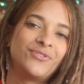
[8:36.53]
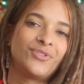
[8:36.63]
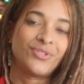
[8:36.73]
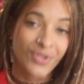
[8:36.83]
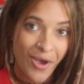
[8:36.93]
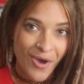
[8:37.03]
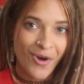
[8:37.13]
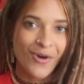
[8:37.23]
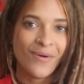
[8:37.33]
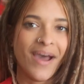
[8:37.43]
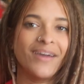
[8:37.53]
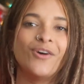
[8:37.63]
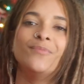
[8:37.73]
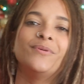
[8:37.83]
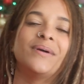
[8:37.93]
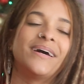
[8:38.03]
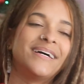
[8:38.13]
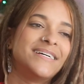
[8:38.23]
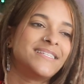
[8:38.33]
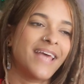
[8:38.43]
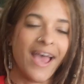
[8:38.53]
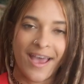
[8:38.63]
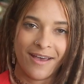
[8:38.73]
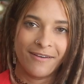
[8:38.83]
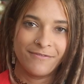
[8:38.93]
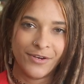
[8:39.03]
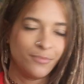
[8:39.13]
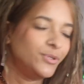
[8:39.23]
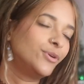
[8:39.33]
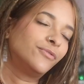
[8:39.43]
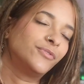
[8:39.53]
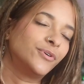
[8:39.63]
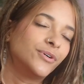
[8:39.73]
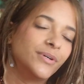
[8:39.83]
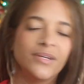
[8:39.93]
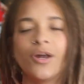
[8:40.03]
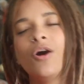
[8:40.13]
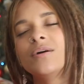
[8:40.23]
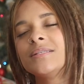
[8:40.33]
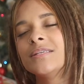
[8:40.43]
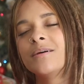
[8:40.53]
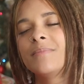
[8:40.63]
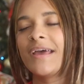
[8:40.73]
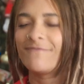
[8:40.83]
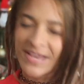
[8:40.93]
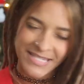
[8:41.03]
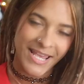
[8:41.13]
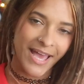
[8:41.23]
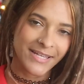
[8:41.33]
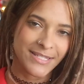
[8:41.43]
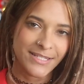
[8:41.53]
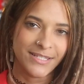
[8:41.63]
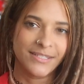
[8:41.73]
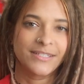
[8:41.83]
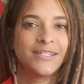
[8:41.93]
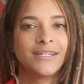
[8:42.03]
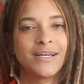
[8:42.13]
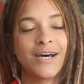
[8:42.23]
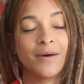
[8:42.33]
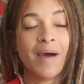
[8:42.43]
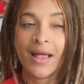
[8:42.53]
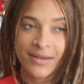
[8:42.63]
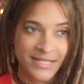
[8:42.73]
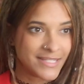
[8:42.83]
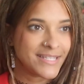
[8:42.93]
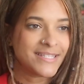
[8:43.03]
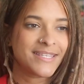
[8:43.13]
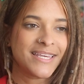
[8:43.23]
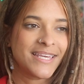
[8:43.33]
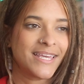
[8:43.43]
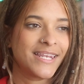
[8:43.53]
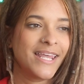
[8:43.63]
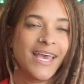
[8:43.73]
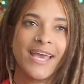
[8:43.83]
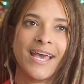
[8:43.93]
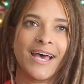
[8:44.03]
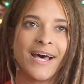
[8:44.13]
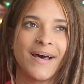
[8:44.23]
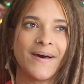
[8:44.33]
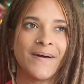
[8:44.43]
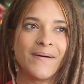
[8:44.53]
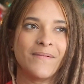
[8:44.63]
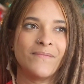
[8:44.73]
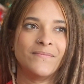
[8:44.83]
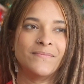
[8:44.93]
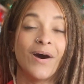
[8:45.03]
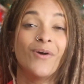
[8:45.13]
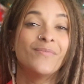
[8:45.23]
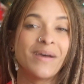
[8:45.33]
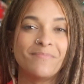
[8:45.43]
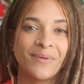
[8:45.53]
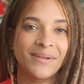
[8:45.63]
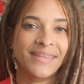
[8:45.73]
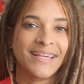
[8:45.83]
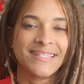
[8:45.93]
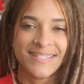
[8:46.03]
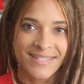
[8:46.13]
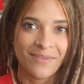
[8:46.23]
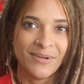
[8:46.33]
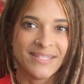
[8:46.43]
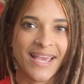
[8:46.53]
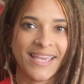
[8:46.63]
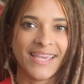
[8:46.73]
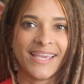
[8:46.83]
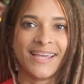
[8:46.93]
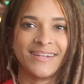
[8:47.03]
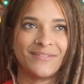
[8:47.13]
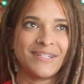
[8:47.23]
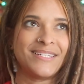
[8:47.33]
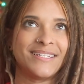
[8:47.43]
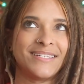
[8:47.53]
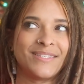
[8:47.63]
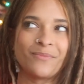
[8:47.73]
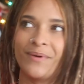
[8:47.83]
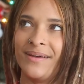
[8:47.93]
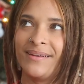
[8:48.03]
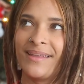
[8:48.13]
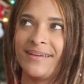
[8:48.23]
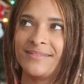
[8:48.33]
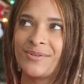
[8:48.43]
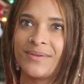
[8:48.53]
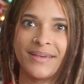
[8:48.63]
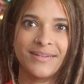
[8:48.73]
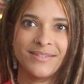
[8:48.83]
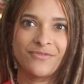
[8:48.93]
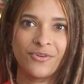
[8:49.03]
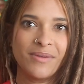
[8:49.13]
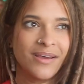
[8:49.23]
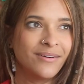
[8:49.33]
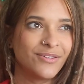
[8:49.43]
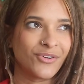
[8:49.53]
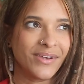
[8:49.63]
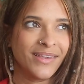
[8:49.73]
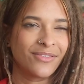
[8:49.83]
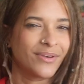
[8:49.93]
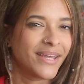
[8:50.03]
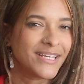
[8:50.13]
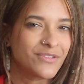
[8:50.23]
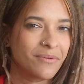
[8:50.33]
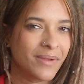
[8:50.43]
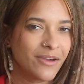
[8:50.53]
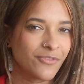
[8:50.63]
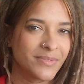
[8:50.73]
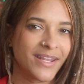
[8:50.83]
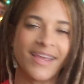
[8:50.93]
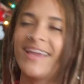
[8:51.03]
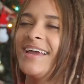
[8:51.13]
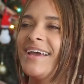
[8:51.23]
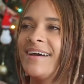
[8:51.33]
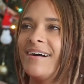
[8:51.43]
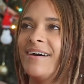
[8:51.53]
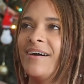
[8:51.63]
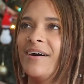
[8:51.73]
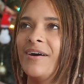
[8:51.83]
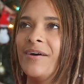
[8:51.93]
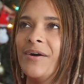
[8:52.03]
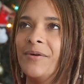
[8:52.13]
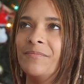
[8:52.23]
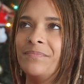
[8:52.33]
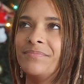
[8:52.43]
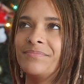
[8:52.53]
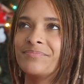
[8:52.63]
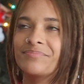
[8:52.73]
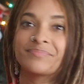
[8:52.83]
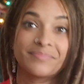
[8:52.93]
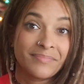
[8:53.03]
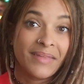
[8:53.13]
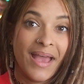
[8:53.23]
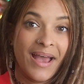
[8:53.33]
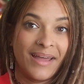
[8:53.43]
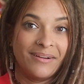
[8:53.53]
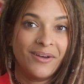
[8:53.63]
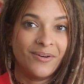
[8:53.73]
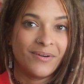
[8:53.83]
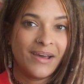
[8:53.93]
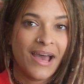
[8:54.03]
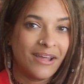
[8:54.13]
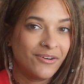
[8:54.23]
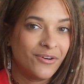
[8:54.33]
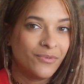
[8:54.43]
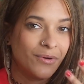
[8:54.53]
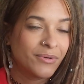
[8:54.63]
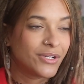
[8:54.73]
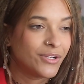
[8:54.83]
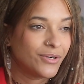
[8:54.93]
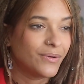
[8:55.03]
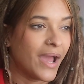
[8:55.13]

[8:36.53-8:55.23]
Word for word: So I hope you guys have a beautiful and awesome and fantastic um, holiday season. Um, oh, my birthday is December 2nd, which is what, like two days from now? Three? Three days from now from today? Um, I don't know. I don't know what we're going to do.